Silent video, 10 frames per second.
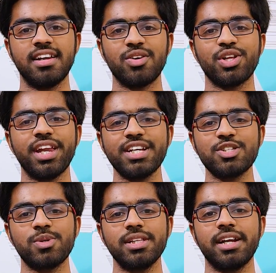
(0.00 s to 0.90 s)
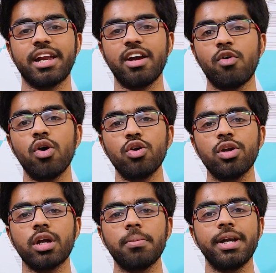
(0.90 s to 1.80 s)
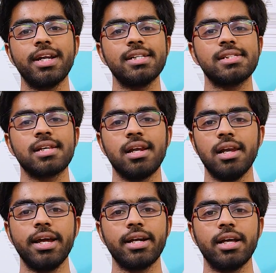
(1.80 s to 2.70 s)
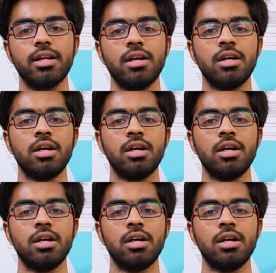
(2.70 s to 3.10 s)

Now the next one that I want to recommend is LinkedIn.